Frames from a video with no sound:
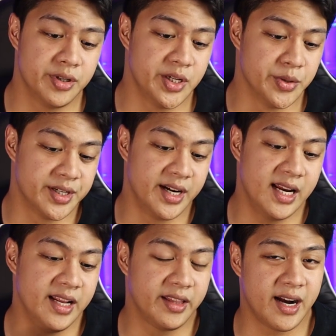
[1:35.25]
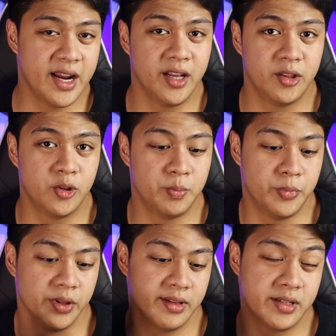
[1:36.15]
she was really trying to
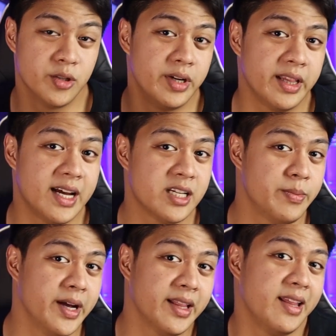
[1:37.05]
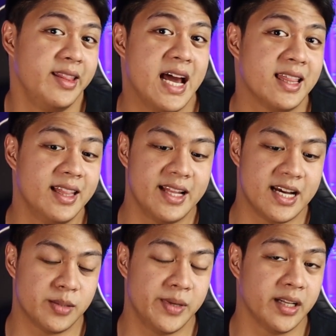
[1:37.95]
put the student aspect and the athlete
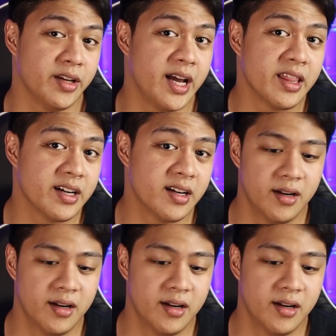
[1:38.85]
aspect together,